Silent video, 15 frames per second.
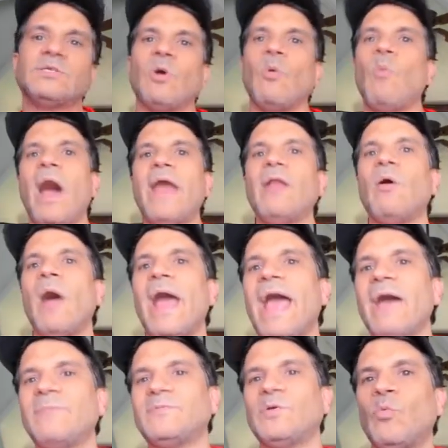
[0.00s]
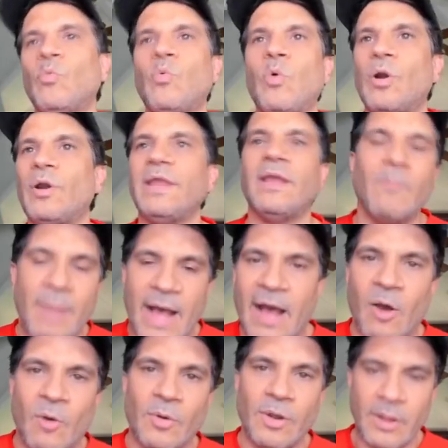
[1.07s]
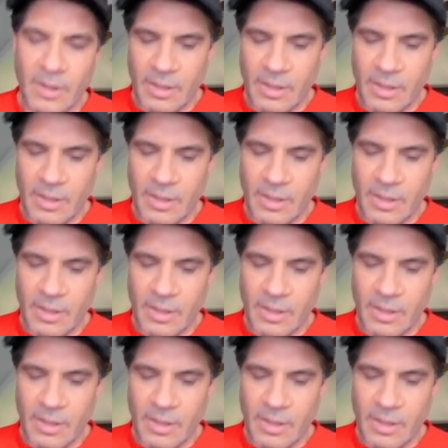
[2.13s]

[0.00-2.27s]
So why do I have to worry about,